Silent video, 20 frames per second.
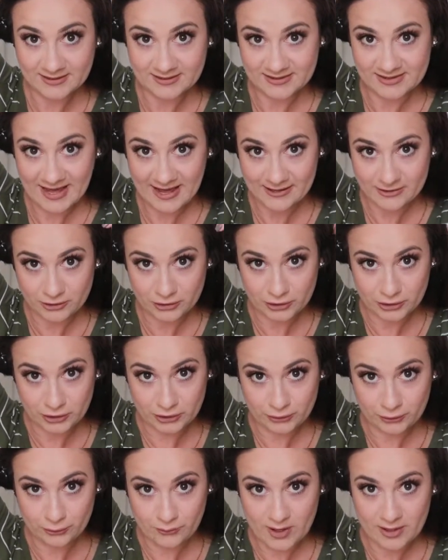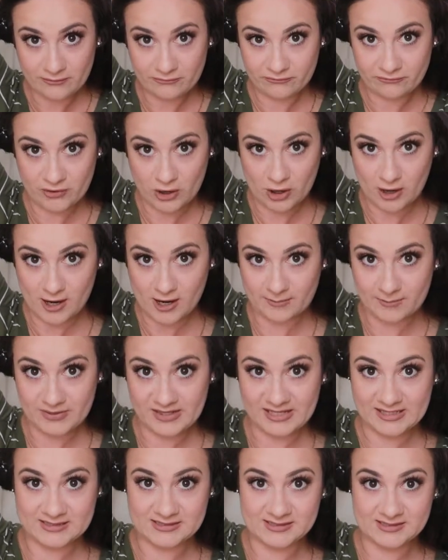that new far
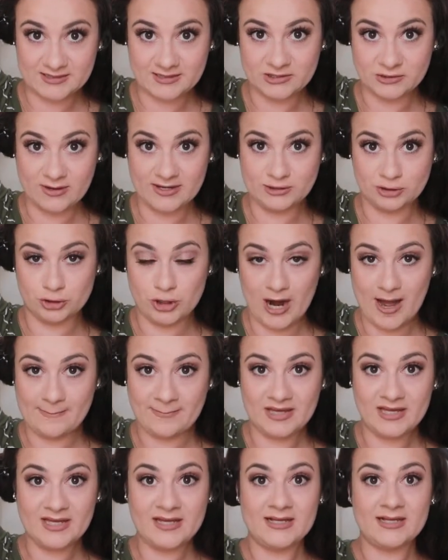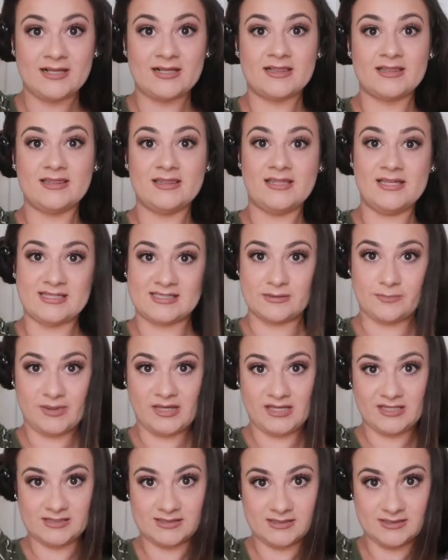piece. So I drop this
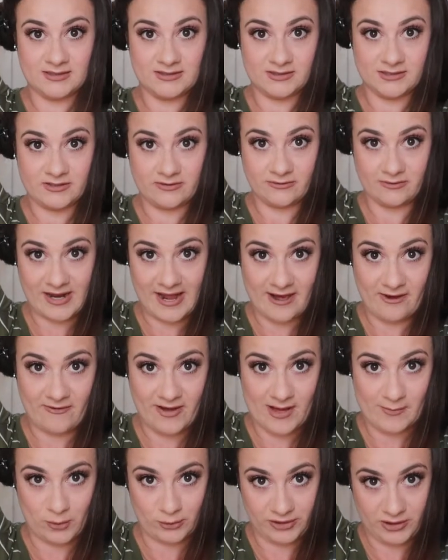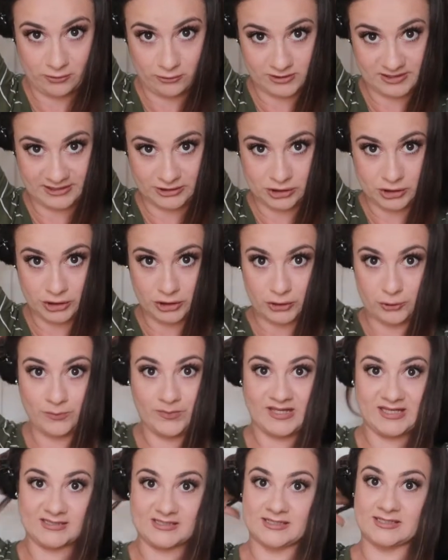piece. So now I'm only holding two
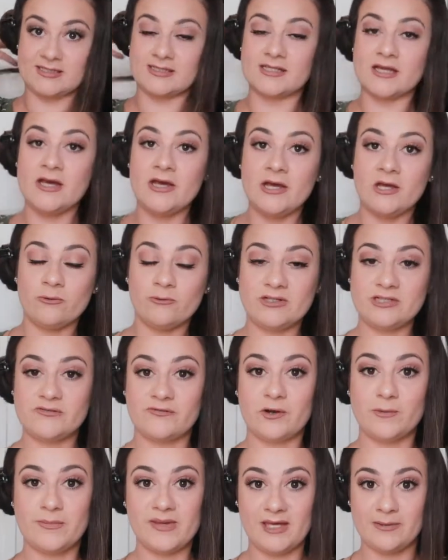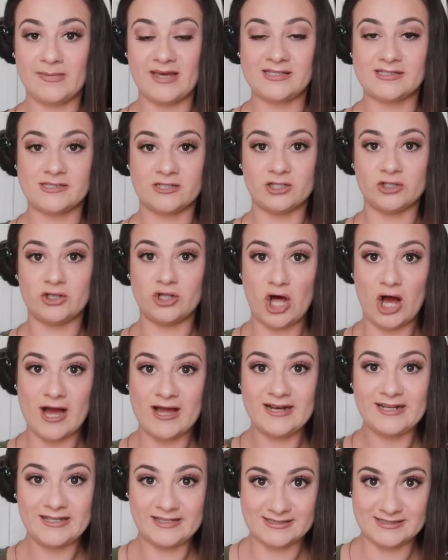pieces, which for me makes it a
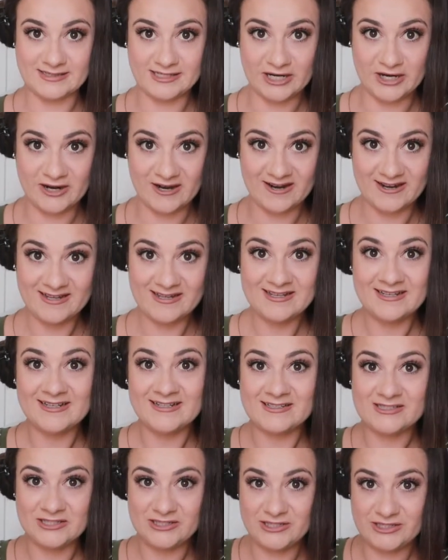lot easier to